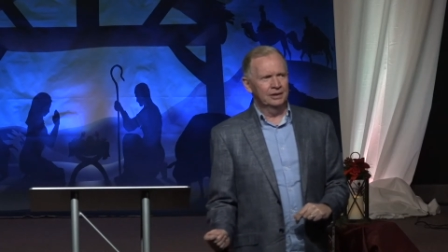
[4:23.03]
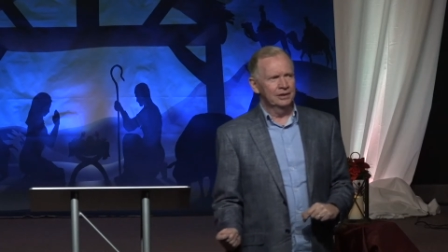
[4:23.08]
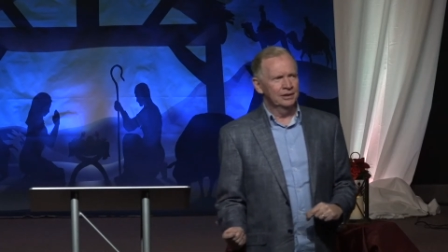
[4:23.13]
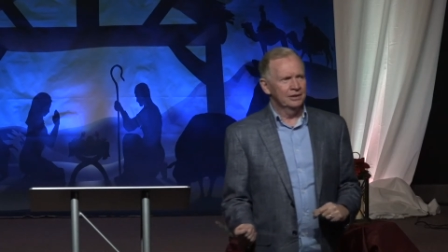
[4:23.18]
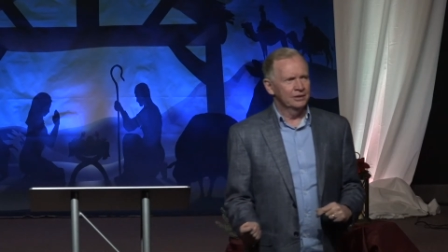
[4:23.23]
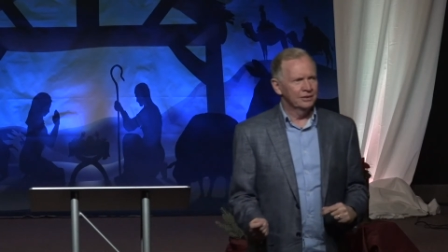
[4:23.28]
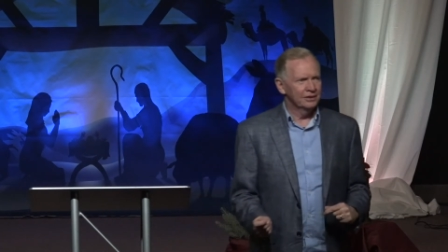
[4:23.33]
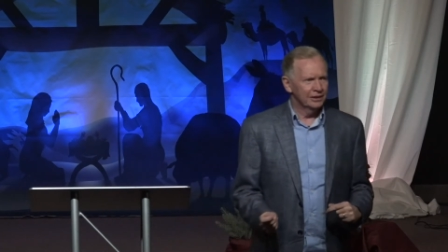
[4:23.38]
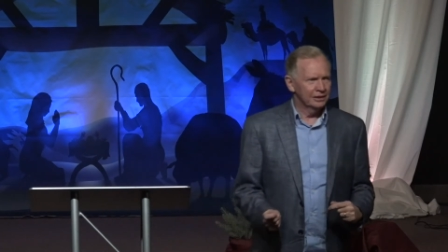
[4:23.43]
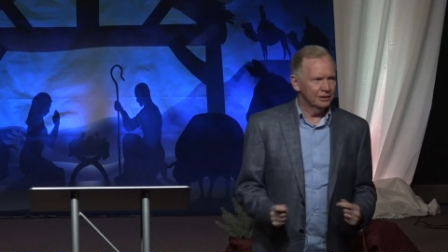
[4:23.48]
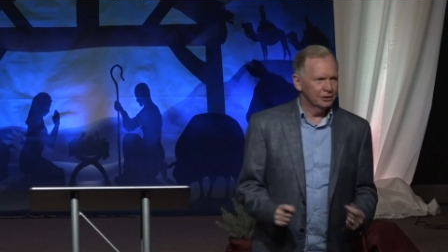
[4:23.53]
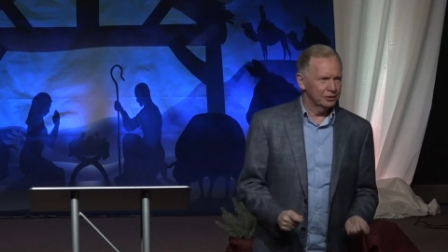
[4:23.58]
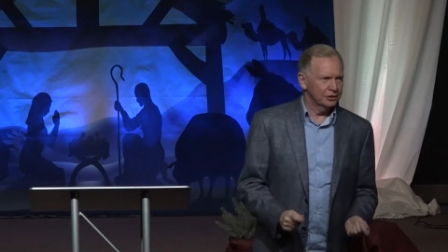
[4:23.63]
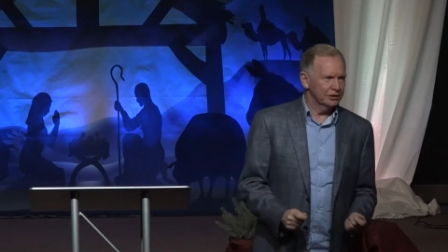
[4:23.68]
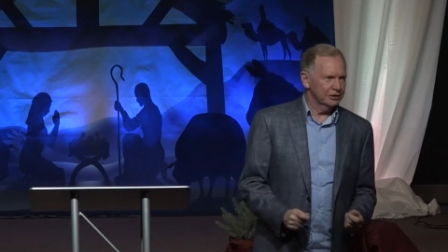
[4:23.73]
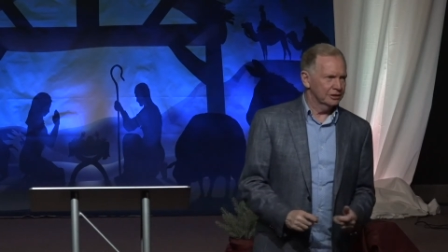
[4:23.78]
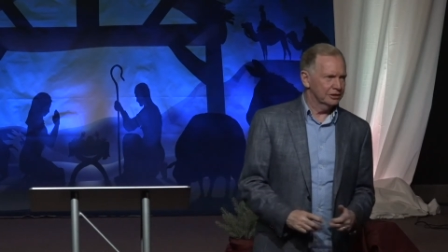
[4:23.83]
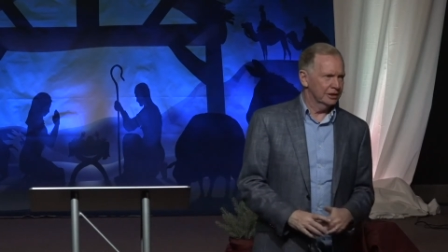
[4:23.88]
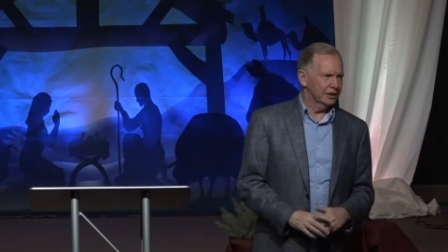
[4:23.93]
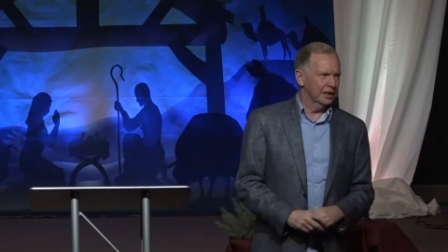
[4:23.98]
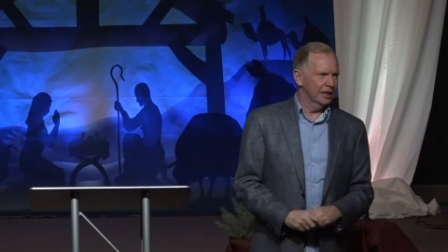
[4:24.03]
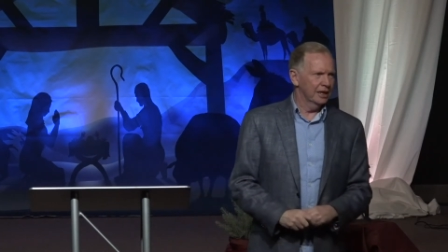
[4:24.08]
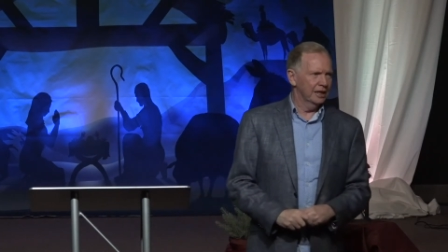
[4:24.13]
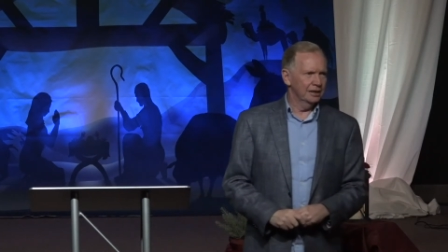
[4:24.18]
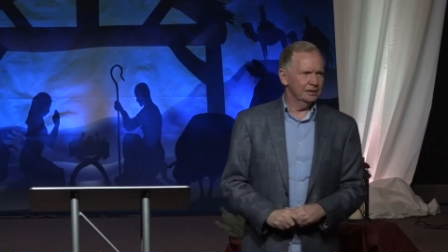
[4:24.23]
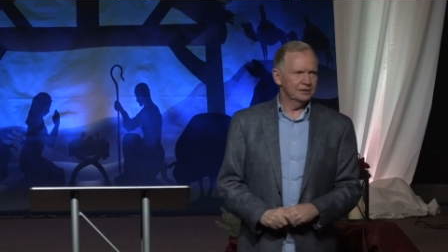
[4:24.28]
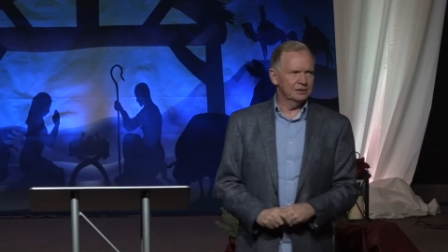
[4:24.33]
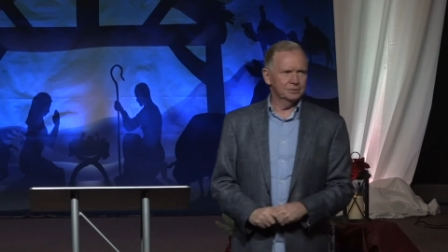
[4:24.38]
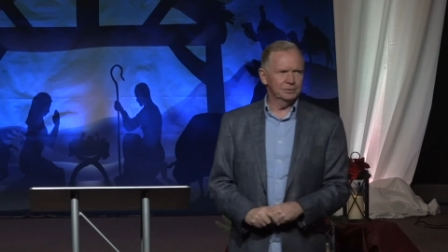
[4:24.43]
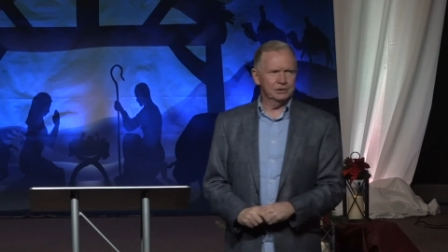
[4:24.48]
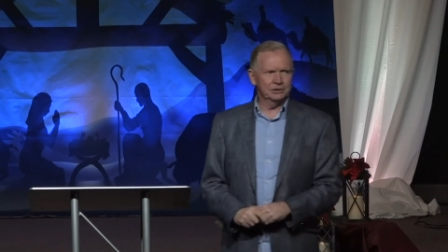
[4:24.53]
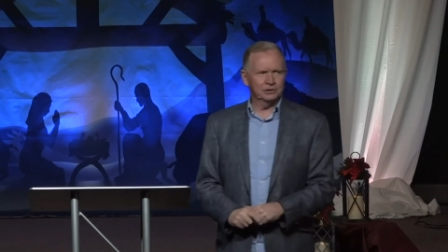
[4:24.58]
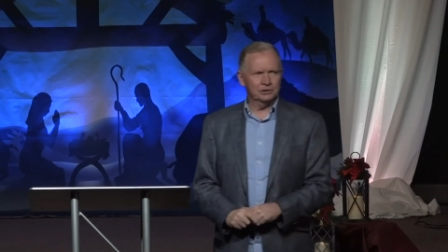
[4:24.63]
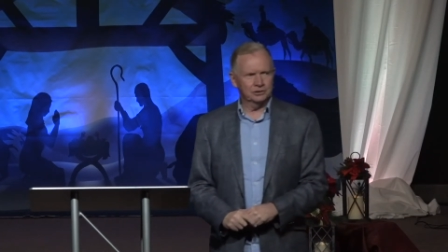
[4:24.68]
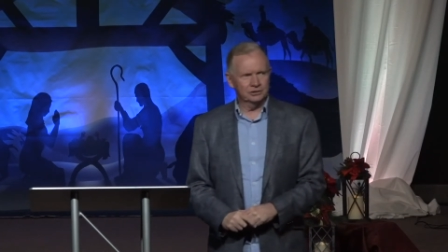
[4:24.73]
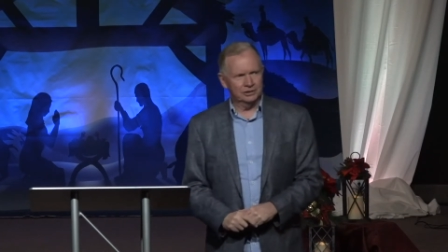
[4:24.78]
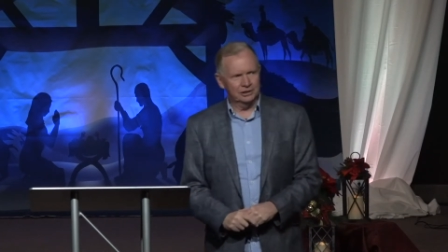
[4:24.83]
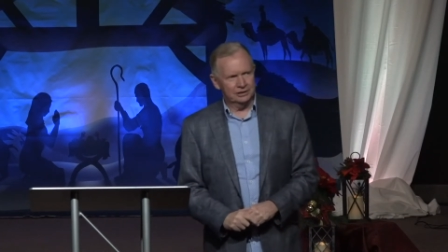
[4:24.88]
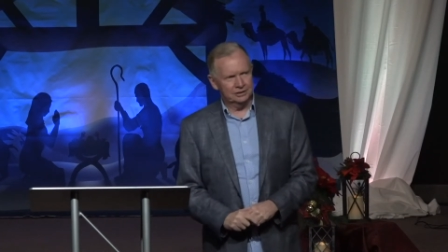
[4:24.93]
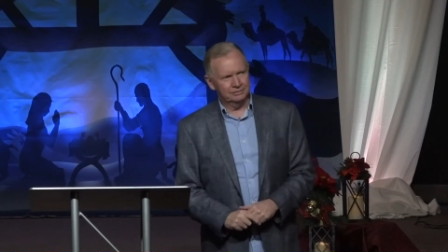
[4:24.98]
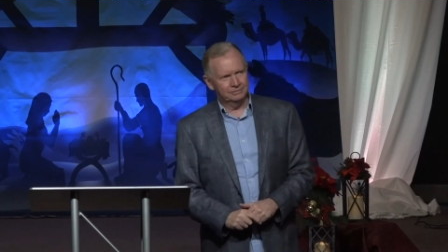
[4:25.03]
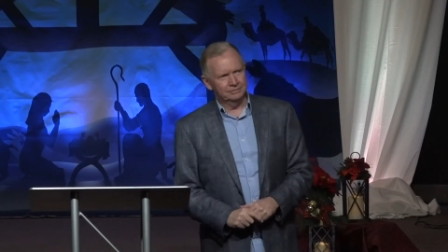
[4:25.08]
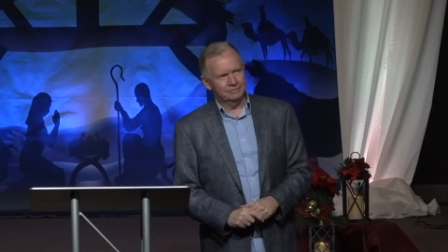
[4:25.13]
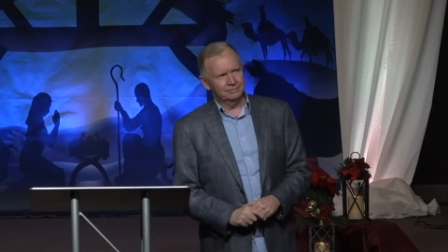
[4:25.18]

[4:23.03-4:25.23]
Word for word: than looking to God to meet your need.